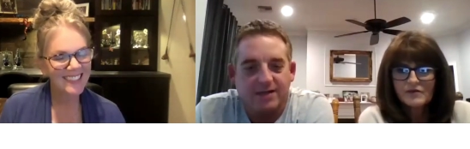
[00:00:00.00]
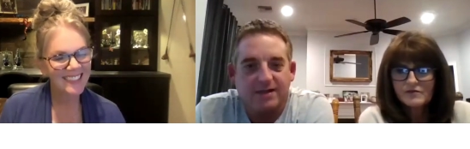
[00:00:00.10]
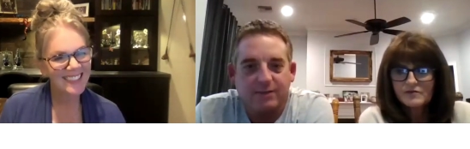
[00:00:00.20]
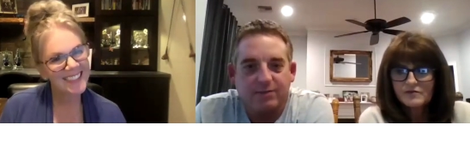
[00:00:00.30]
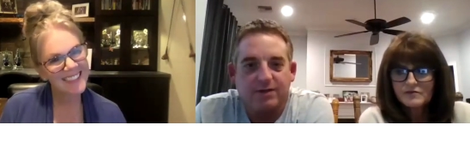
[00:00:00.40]

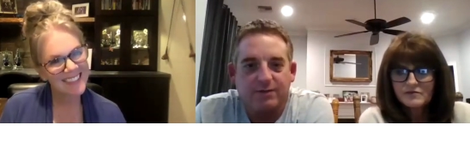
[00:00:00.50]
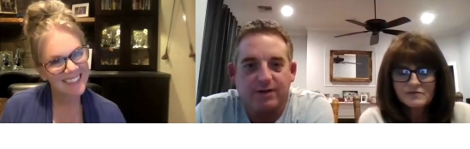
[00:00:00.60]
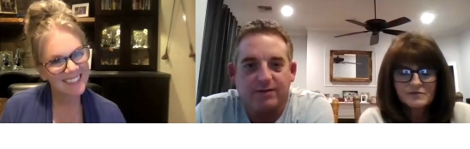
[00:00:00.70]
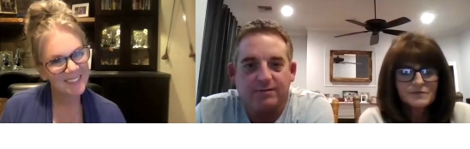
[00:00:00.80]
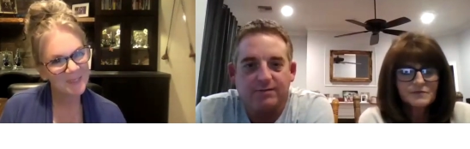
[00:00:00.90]
Speaker 1: looking at several
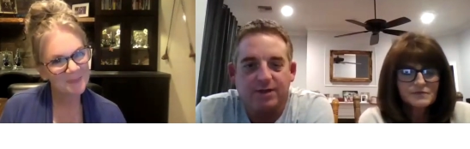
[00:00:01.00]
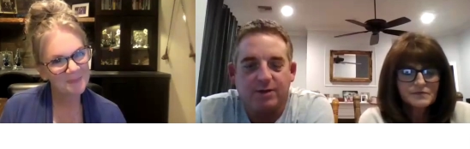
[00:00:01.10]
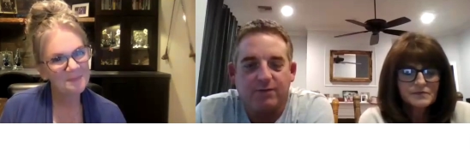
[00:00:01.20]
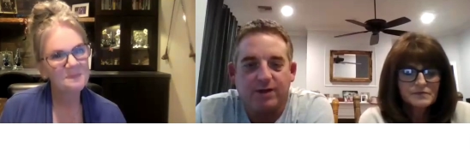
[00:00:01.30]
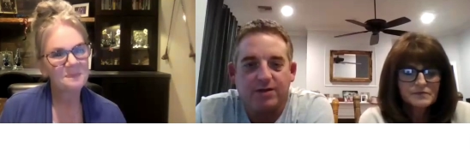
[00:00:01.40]
different,
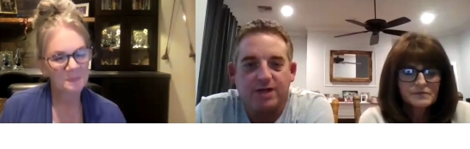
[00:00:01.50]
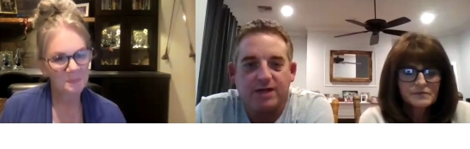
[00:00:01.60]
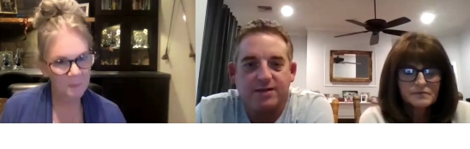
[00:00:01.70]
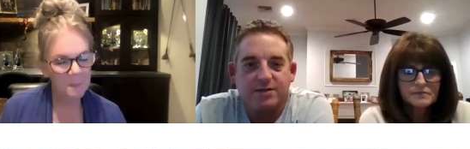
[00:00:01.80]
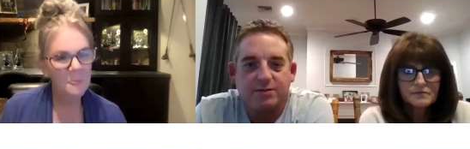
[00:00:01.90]
you know,
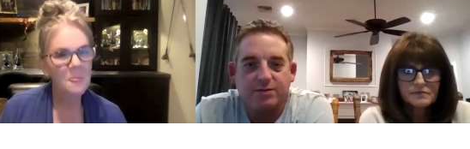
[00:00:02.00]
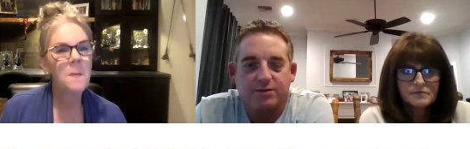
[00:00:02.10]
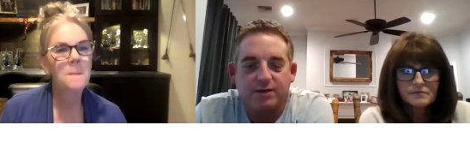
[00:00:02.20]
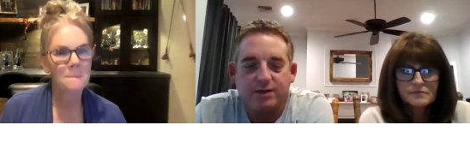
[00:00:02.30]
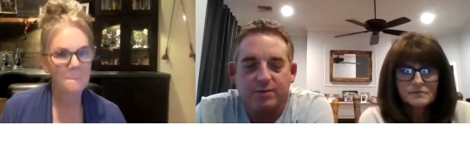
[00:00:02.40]
franchises
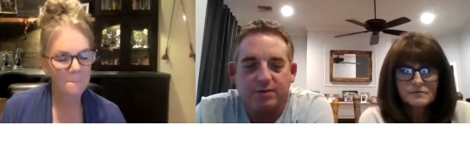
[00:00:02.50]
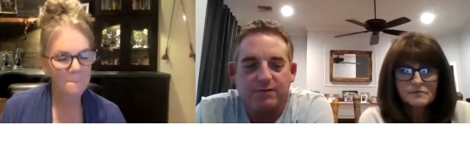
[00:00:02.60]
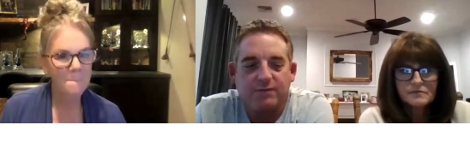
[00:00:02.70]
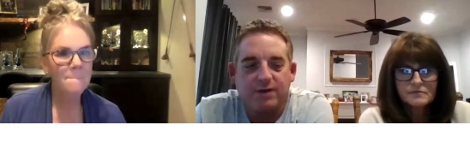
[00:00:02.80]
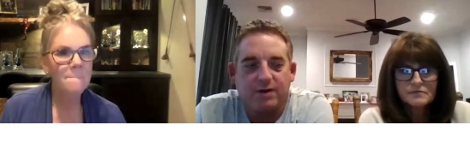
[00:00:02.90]
through you that
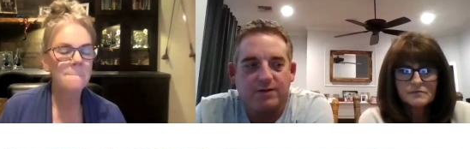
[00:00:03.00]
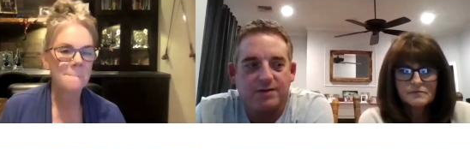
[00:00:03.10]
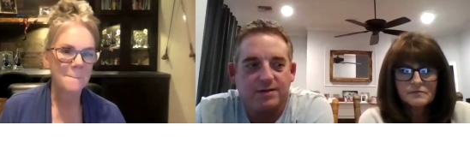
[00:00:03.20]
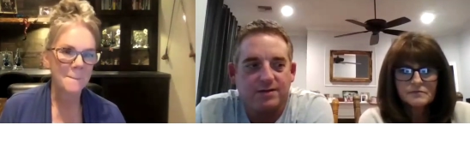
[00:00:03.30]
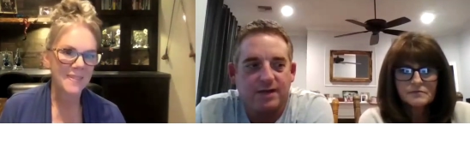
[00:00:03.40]
you put in
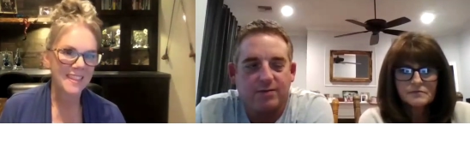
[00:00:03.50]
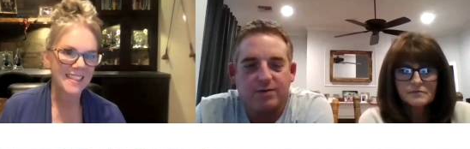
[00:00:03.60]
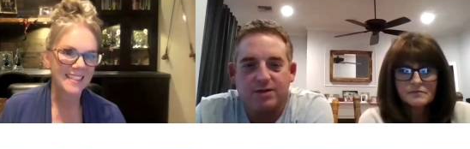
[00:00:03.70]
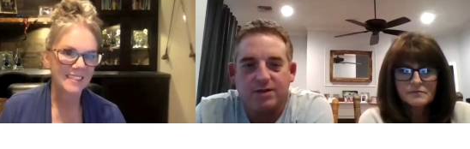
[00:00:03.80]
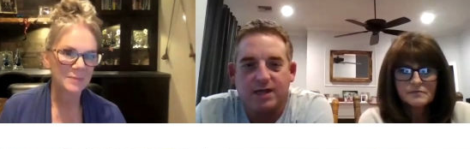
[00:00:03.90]
front of us,
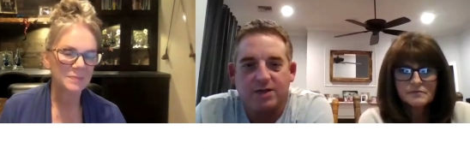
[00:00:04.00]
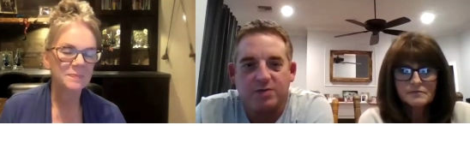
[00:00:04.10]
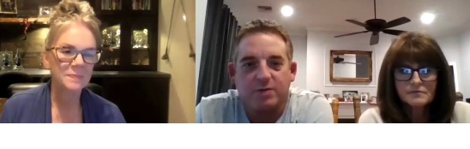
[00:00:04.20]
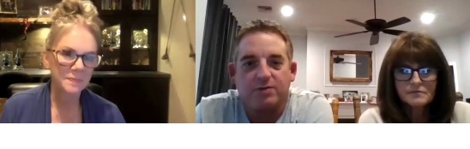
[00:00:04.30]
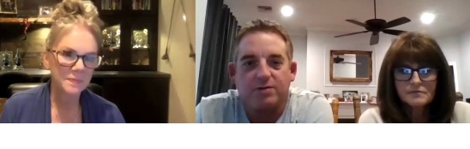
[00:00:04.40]
that one just
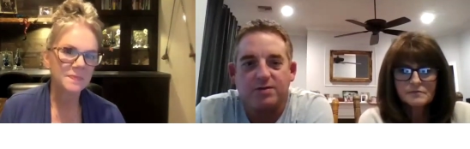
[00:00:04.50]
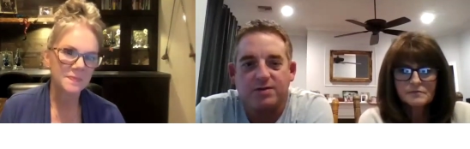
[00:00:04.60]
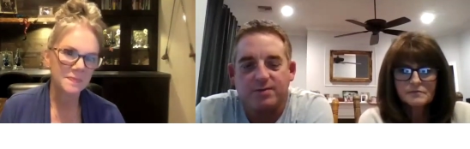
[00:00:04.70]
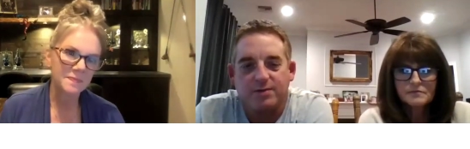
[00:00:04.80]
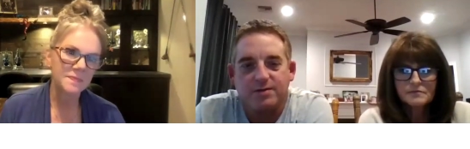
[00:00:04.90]
kind of spoke
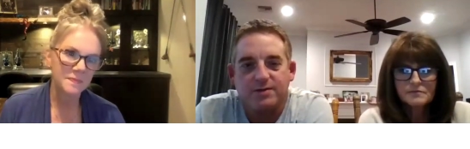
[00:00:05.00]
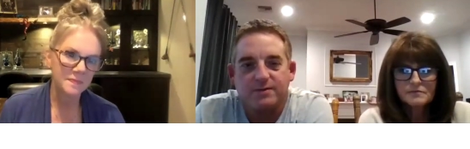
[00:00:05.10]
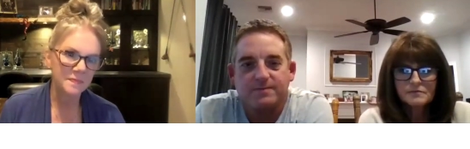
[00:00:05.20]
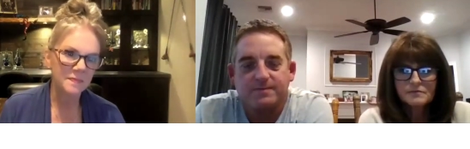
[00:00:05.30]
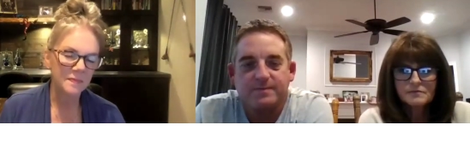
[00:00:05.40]
to us the
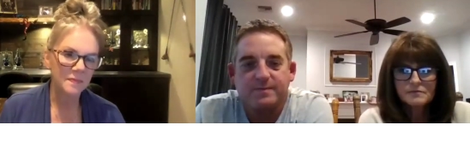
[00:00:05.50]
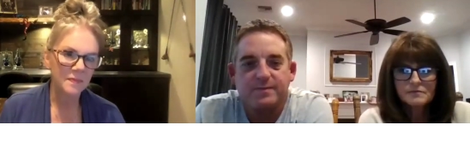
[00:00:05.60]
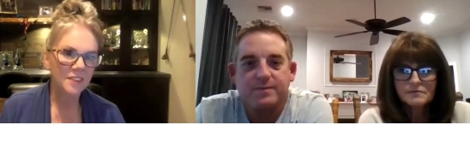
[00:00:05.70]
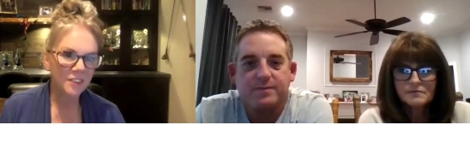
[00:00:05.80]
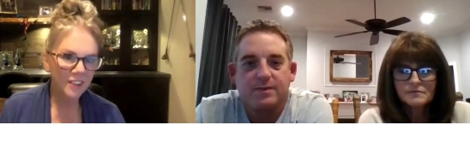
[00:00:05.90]
most.
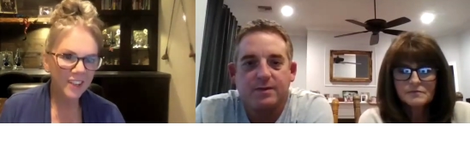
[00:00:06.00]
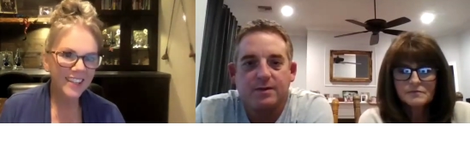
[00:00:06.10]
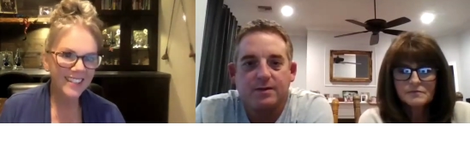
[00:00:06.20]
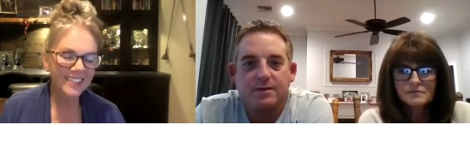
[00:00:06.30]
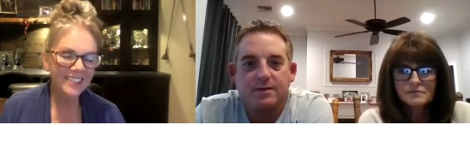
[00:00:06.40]

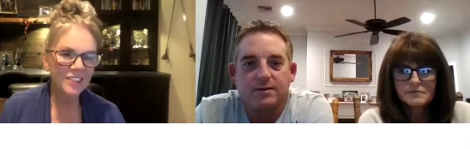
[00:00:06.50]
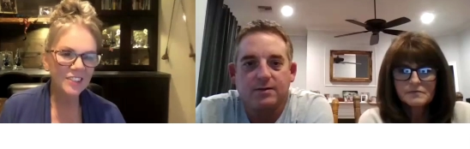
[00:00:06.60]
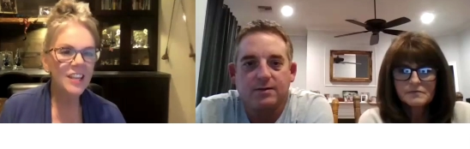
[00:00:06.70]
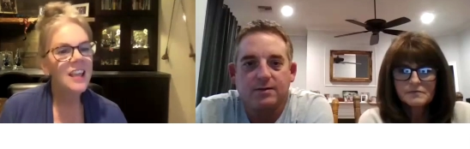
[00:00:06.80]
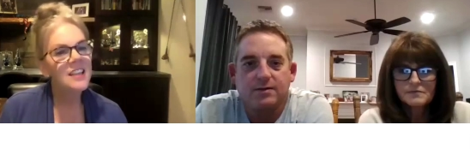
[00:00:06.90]
Speaker 2: Good, good, good,
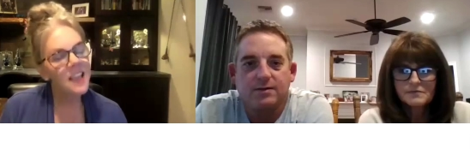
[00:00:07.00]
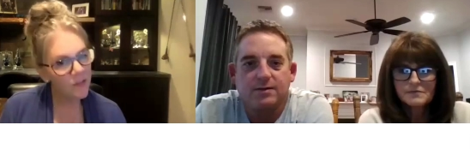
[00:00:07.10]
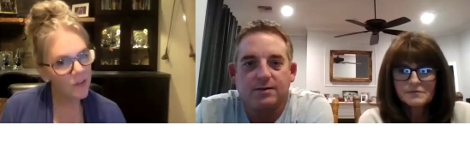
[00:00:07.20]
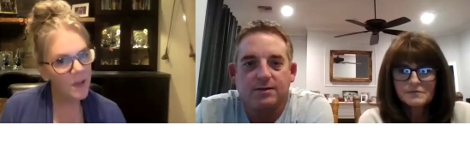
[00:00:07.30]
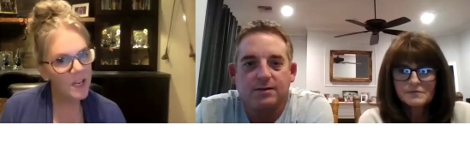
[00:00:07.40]
good. Tell
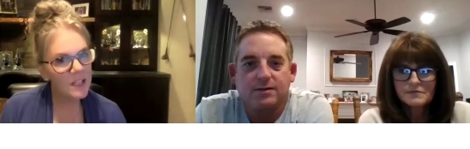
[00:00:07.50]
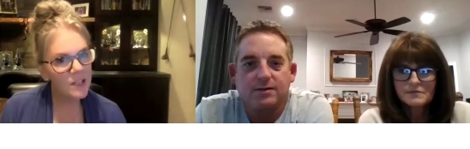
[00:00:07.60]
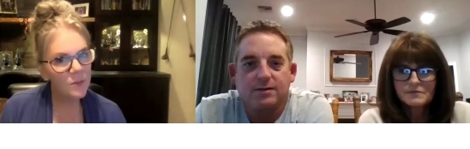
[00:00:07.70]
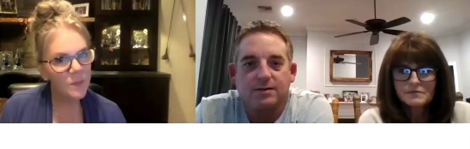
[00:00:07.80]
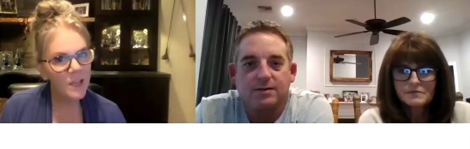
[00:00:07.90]
everybody a
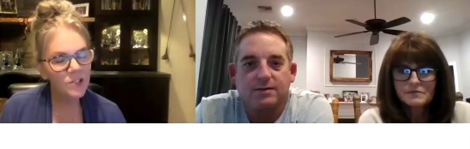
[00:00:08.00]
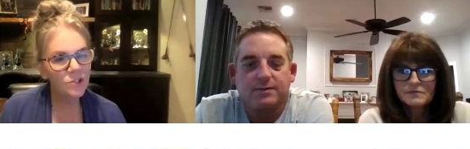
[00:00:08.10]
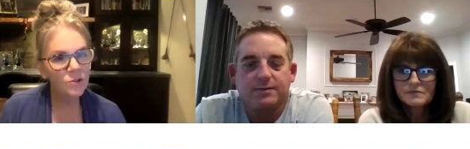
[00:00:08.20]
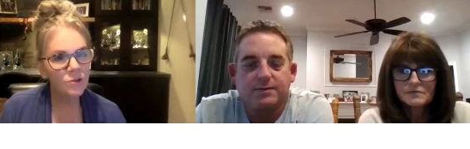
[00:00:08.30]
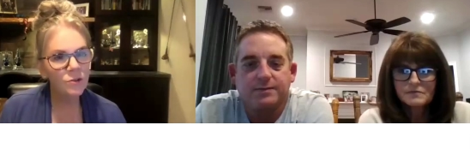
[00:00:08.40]
little bit
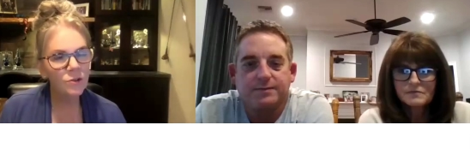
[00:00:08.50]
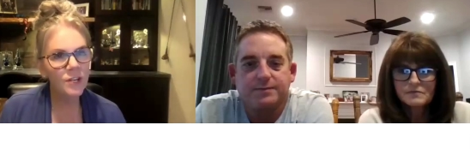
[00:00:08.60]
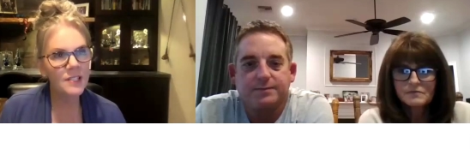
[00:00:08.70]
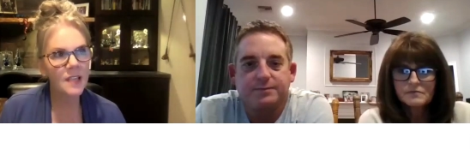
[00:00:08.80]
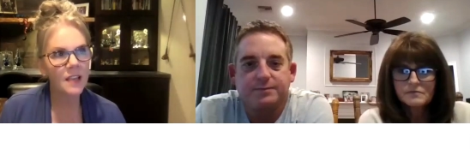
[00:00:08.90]
too,
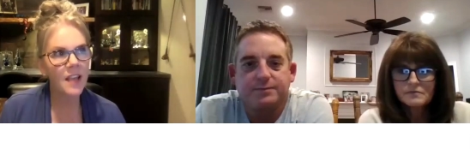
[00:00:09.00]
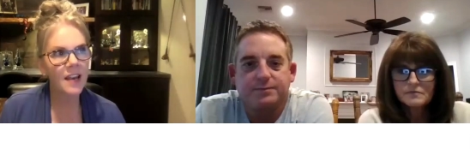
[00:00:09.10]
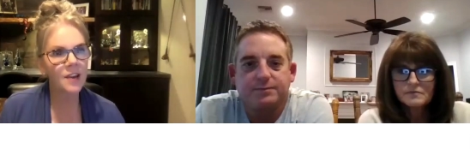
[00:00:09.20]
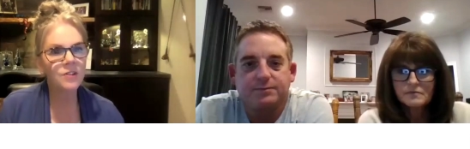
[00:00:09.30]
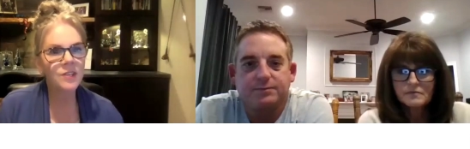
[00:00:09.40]
Chris, I, and
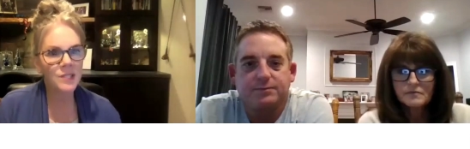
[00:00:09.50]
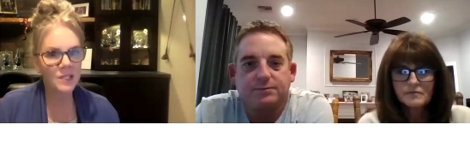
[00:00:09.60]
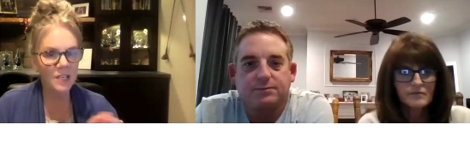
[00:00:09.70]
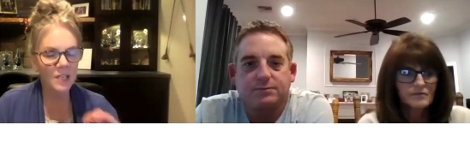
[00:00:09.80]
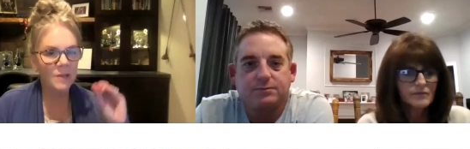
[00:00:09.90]
I know this is
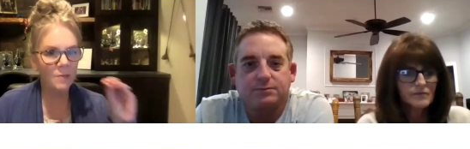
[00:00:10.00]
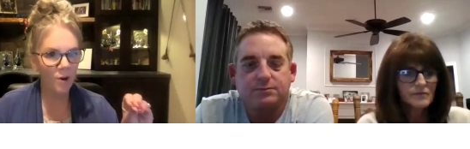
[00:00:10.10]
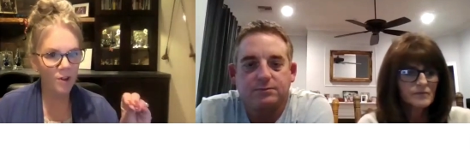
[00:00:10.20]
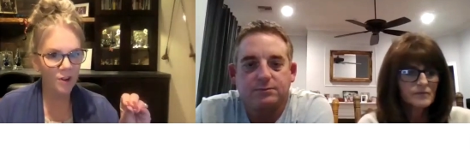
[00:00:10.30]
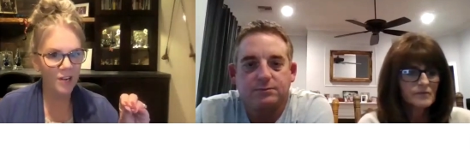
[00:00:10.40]
going to be
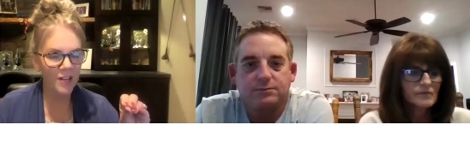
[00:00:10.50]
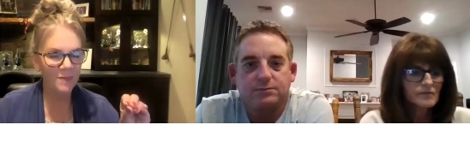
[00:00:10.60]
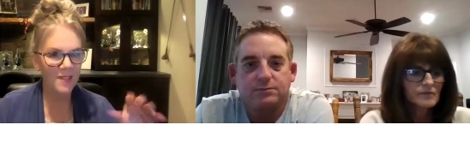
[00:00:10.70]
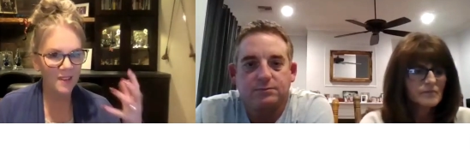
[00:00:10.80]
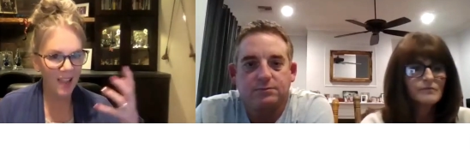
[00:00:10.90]
more, you're going to
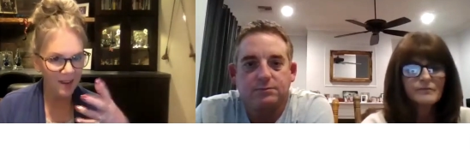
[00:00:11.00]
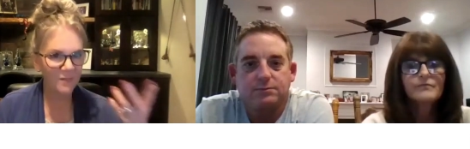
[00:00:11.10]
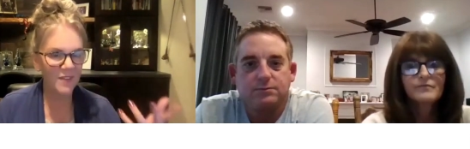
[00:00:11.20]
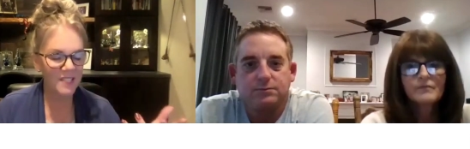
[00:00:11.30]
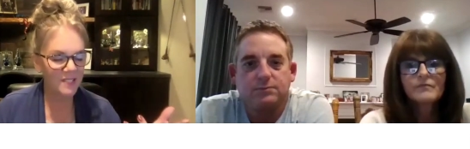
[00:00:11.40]
be the kind of
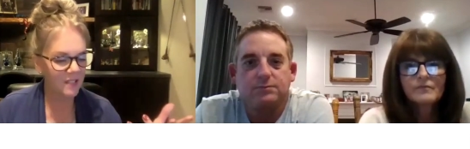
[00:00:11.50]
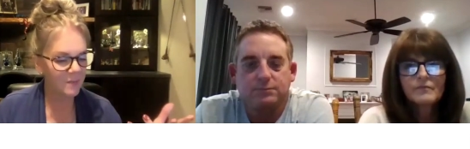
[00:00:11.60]
the face of the